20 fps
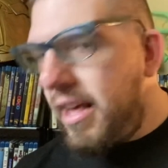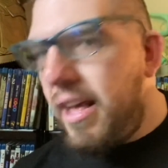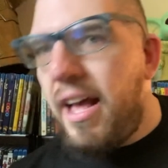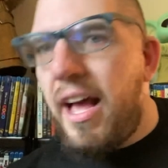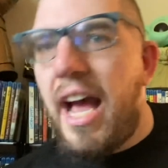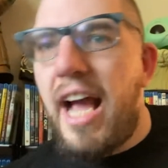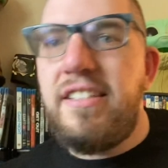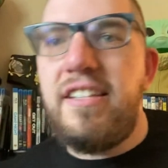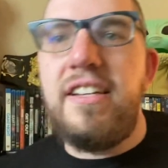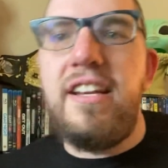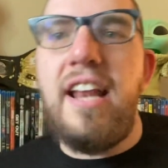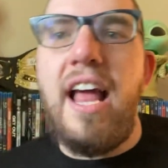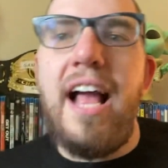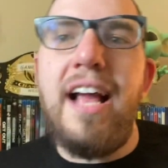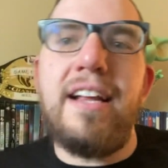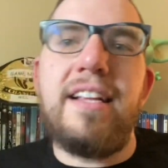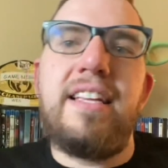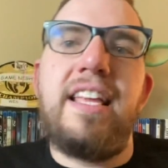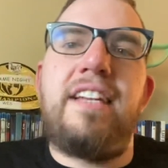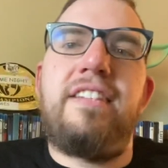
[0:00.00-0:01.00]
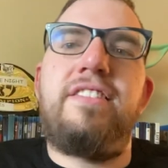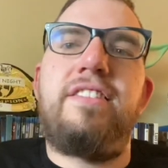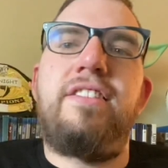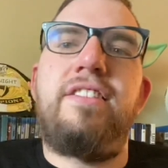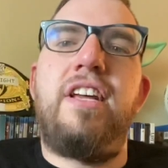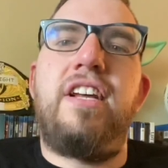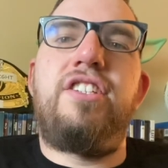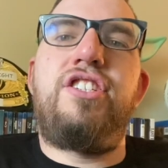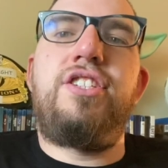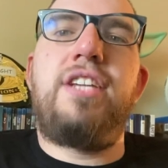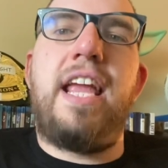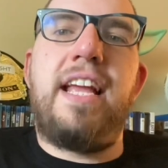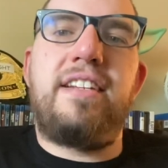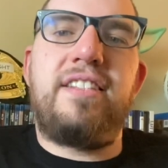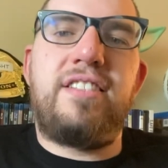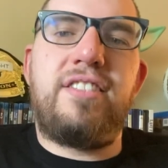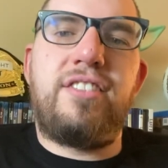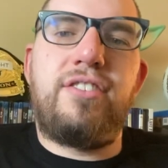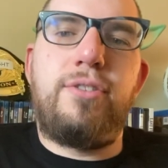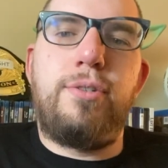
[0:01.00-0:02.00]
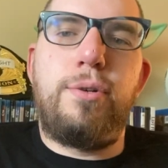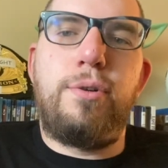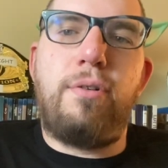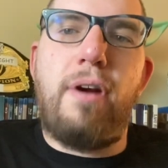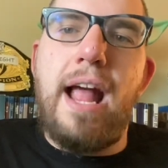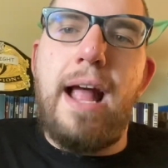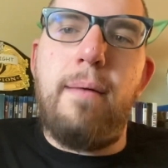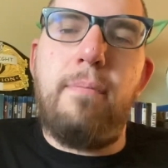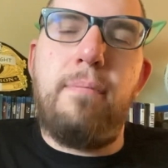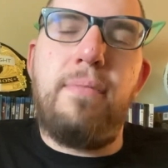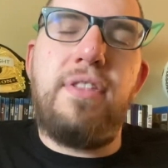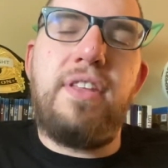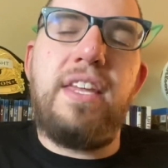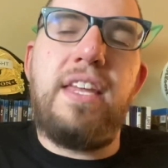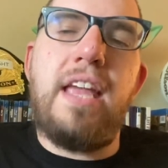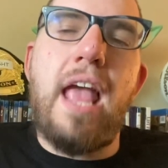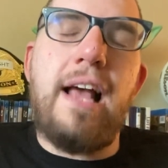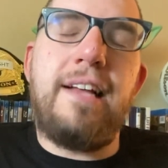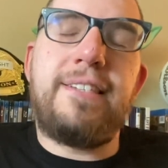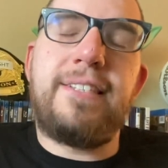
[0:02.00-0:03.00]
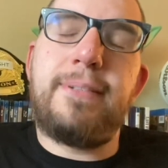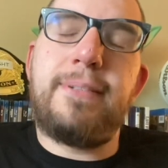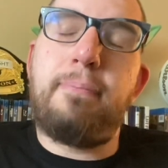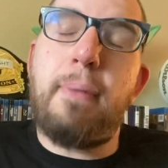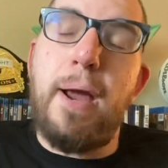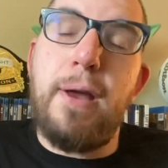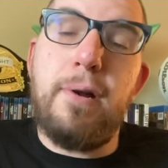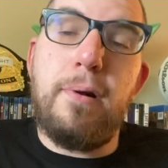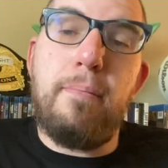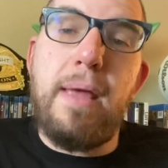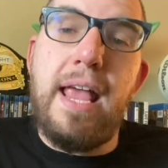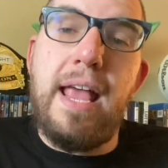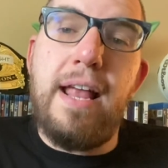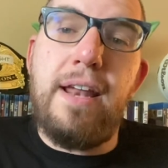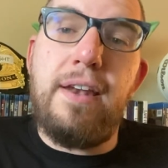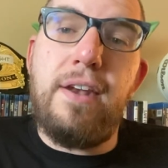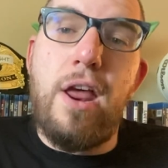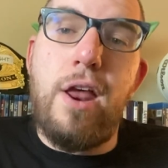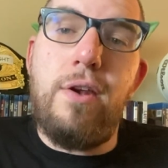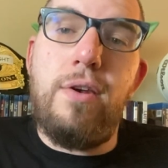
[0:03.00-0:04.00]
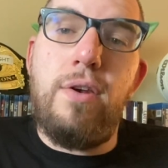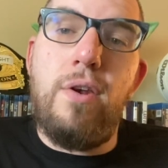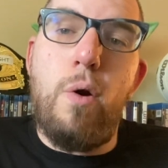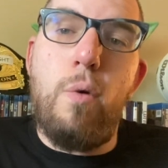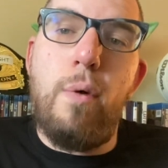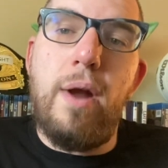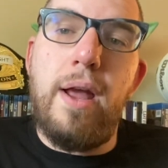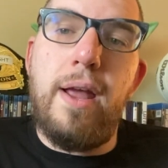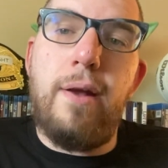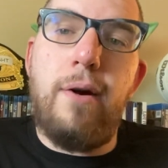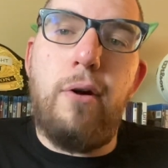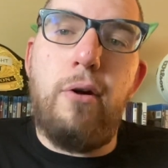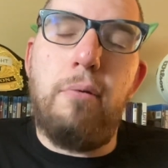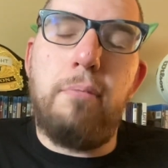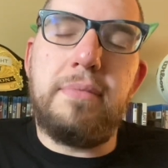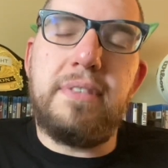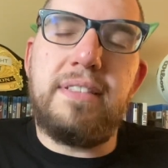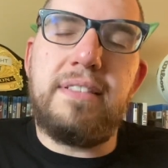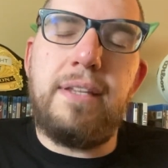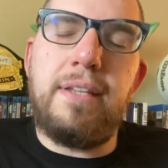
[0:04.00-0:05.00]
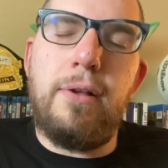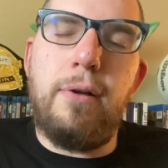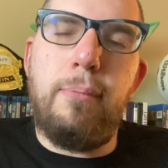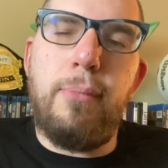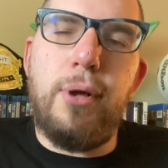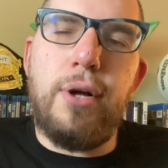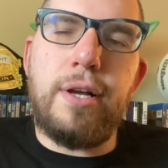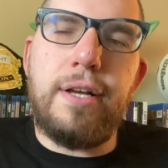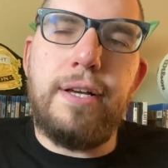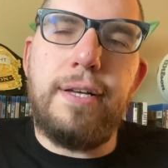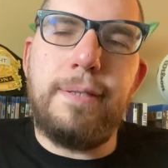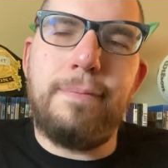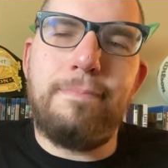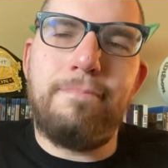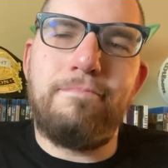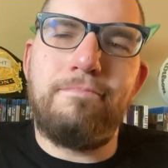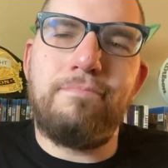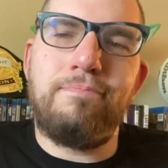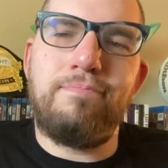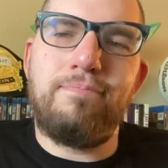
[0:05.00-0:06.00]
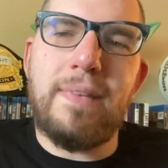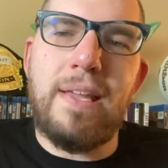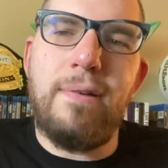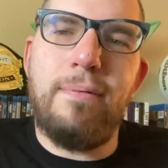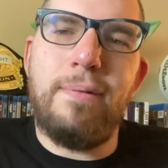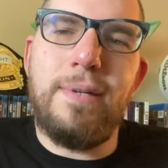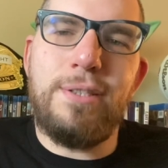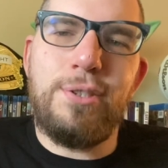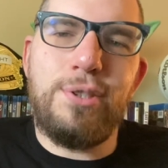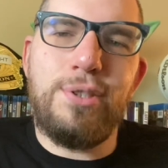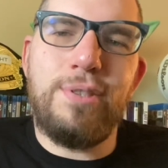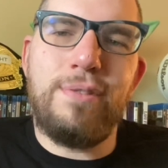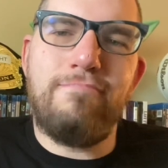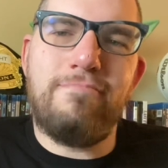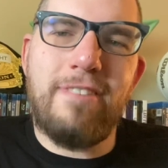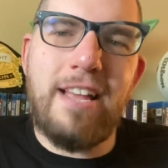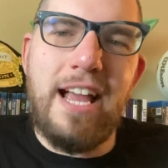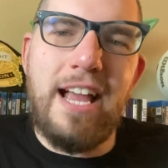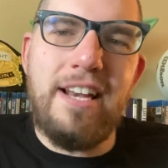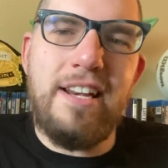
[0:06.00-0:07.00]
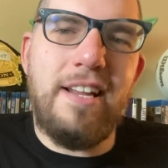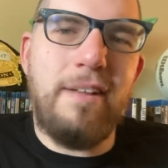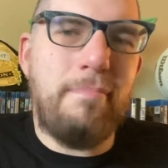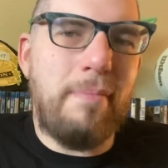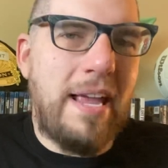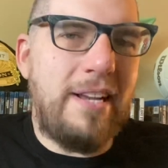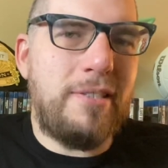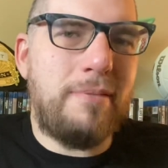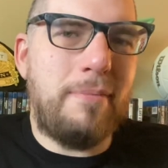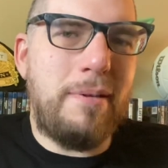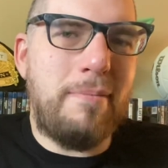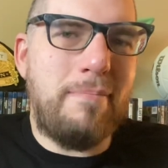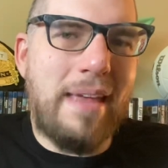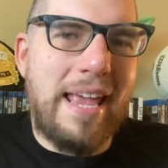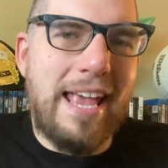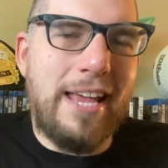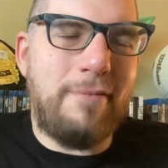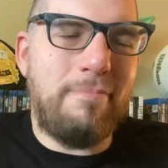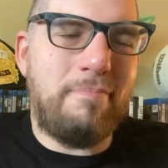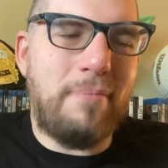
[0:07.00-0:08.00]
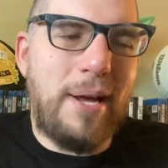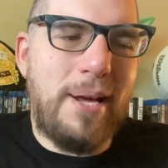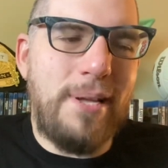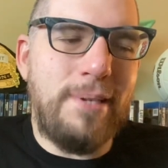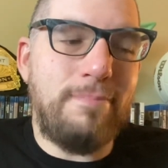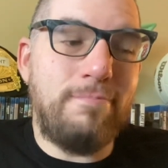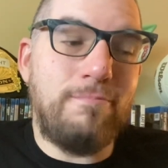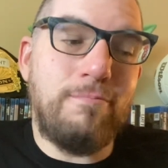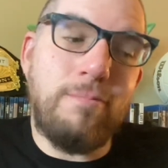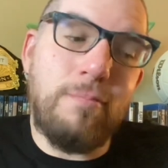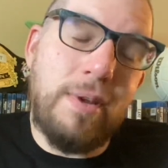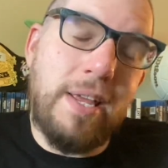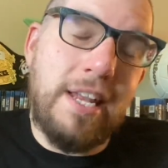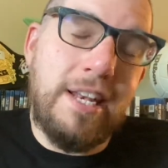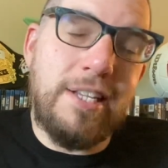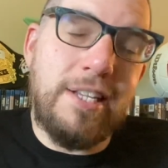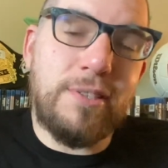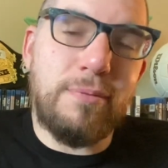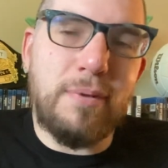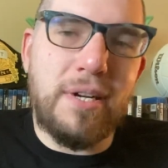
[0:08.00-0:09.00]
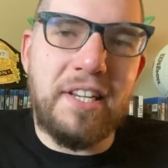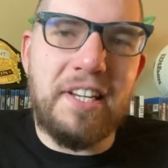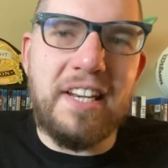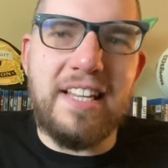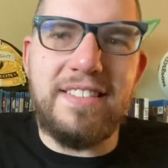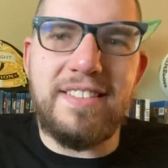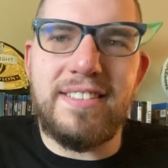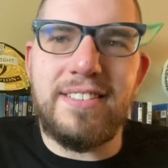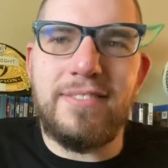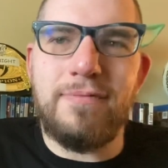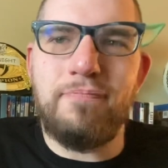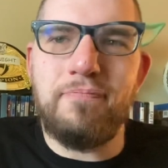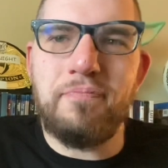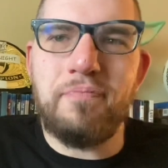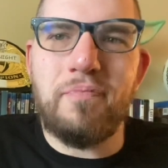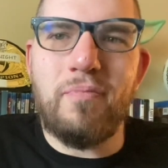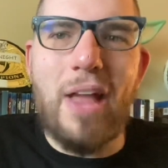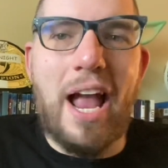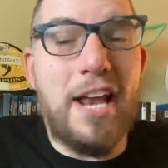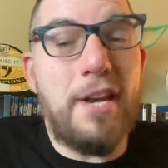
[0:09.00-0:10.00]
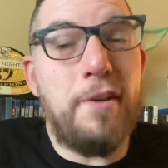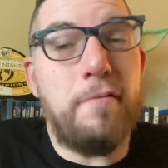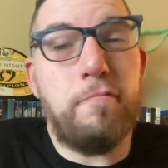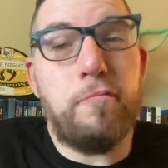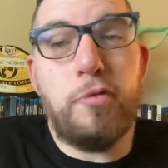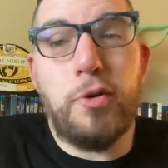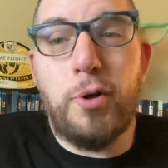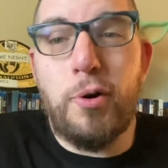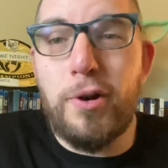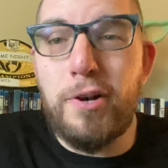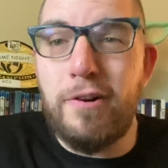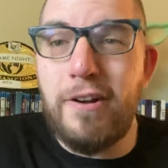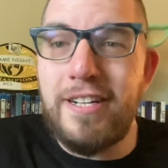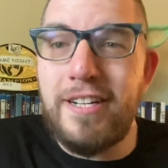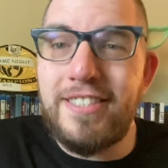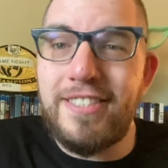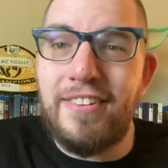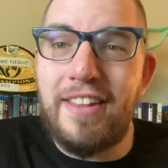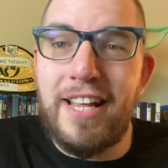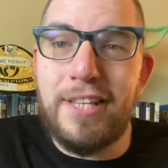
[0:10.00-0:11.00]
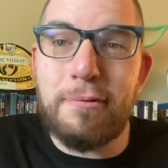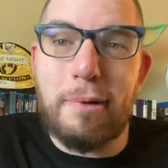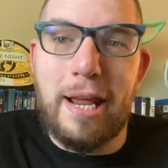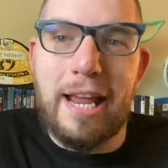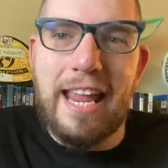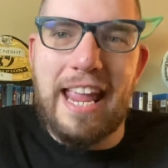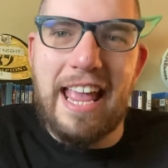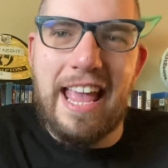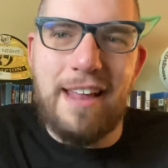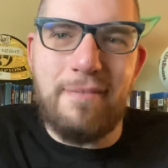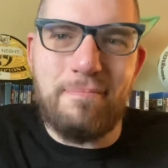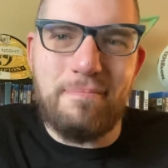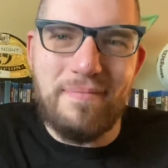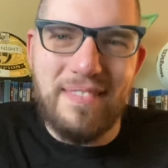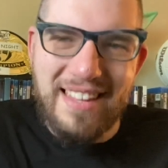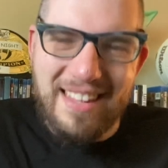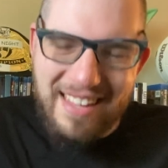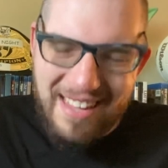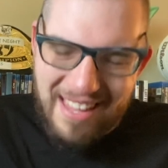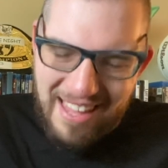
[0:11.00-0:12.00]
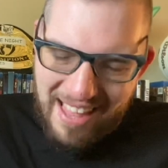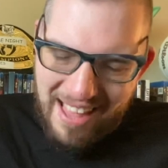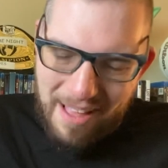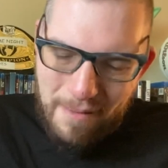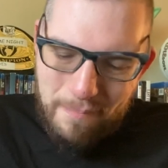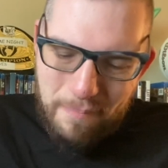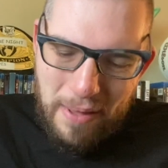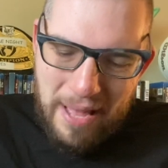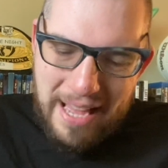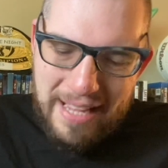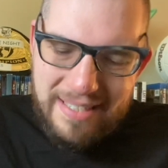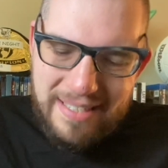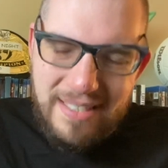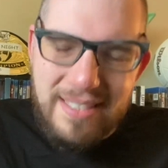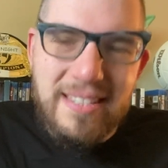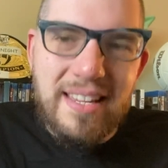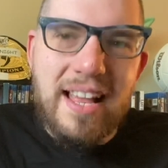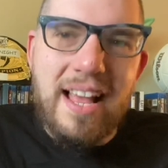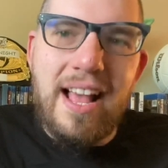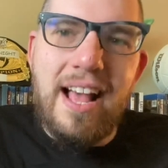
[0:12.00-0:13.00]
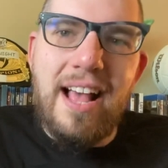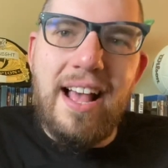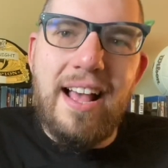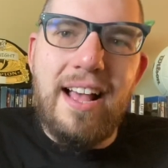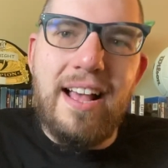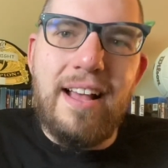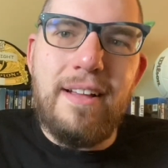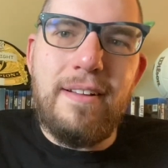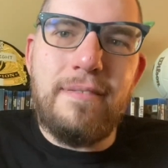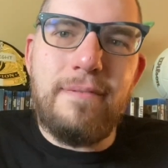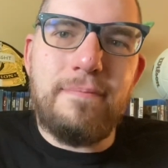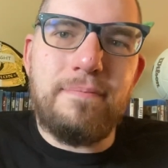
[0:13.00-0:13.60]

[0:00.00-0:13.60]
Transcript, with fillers: I did not get a chance to grab the Spider-Man No Way Home Steelbook, which kind of makes me mad, but it is what it is. I didn't pre-order it, so that's what I get. But, uh,